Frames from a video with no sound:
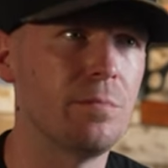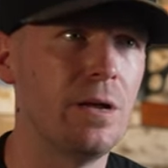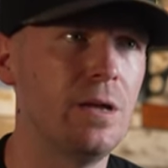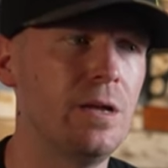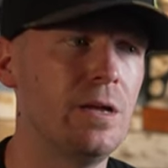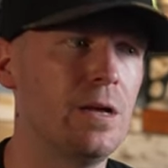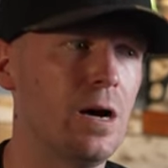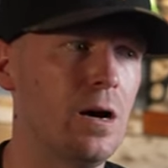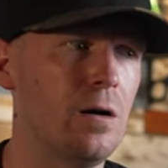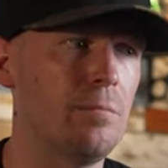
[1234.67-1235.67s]
But
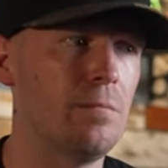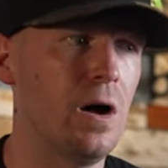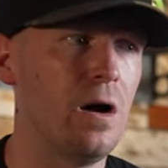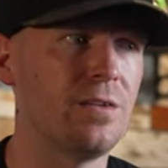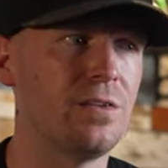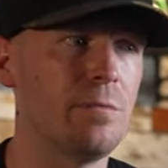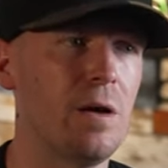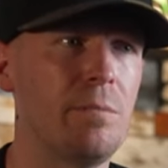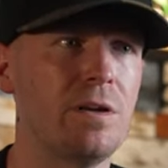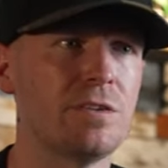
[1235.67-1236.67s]
honestly,
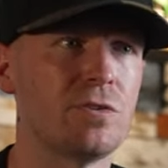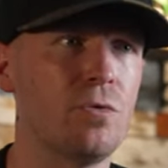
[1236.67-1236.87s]
my biggest